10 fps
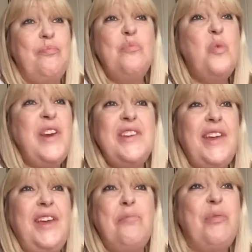
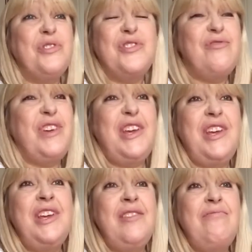windy,
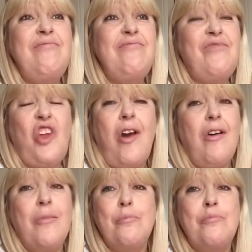blustery,
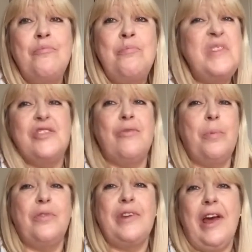dark,
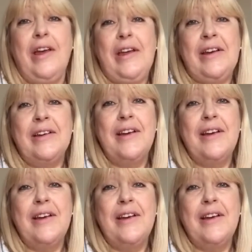miserable day.